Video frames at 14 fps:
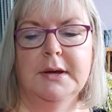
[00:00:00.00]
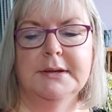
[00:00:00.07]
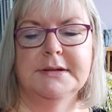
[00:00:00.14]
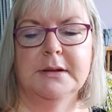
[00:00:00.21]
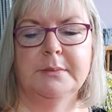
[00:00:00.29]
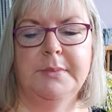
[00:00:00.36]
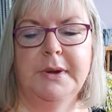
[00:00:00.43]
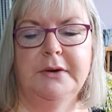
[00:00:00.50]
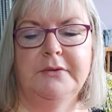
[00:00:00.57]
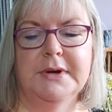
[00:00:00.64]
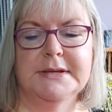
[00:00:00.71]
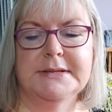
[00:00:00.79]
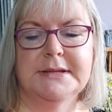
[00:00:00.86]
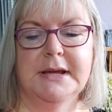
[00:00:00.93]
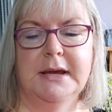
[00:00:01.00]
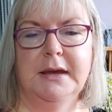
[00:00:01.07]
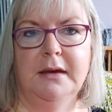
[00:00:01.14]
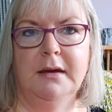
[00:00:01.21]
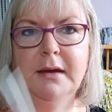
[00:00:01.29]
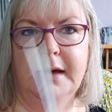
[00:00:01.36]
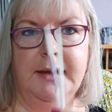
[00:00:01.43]
So it'll be interesting
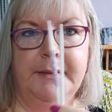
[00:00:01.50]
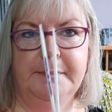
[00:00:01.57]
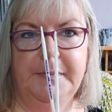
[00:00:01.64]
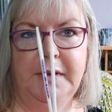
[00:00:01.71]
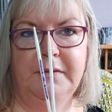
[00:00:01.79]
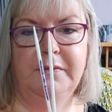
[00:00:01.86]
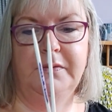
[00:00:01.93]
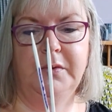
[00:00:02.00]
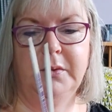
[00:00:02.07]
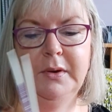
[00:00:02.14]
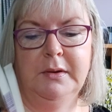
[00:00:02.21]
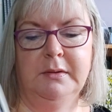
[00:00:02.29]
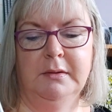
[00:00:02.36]
um, if you